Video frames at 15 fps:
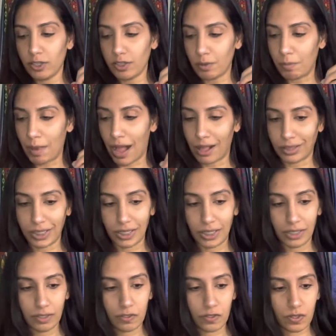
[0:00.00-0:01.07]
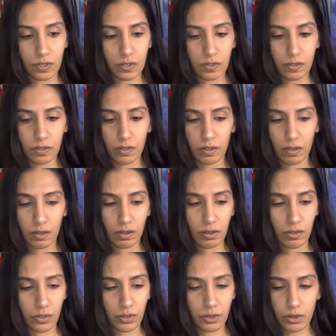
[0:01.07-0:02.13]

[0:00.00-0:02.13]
to balance the